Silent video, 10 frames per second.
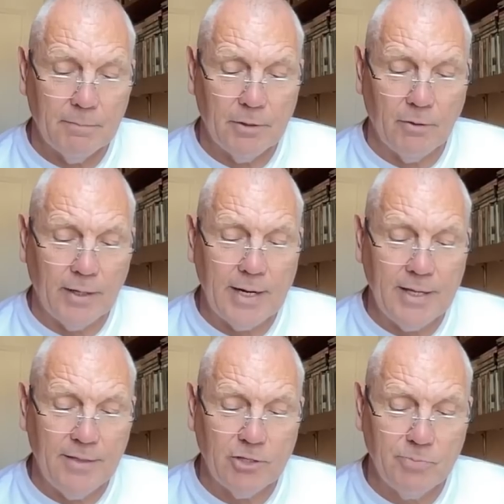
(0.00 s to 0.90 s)
But I'm
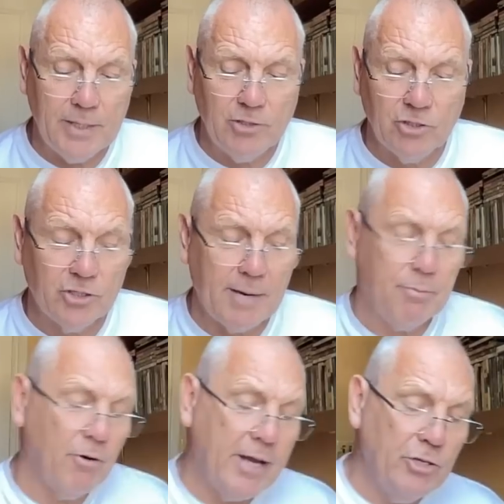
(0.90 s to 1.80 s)
getting this means a
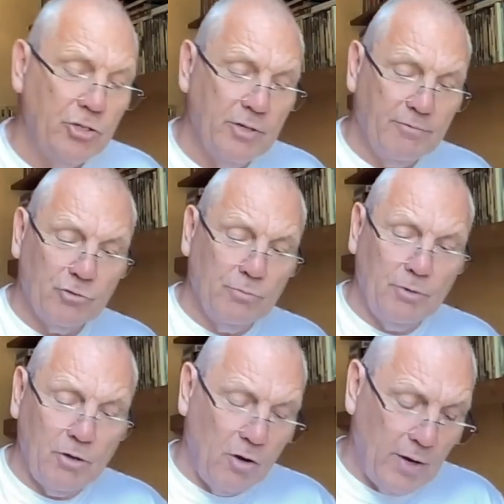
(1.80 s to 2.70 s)
separation of
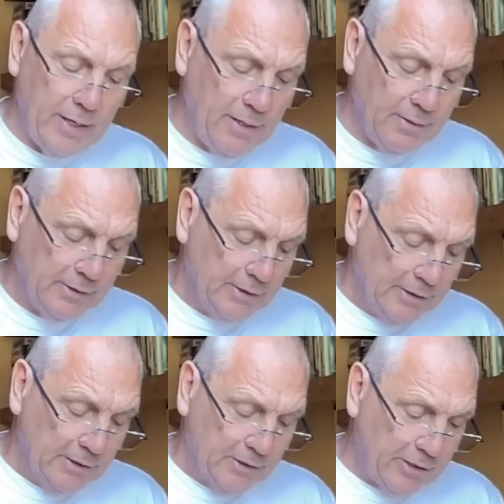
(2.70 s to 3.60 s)
some kind.
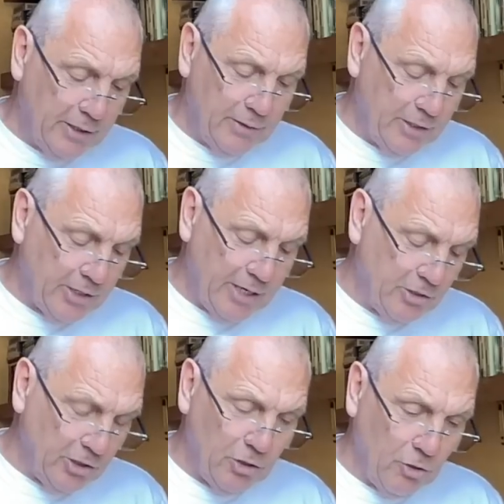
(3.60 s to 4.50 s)
See that this
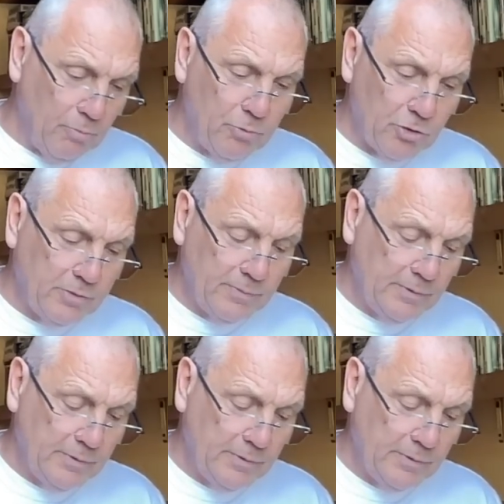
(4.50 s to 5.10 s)
Ace of Cups.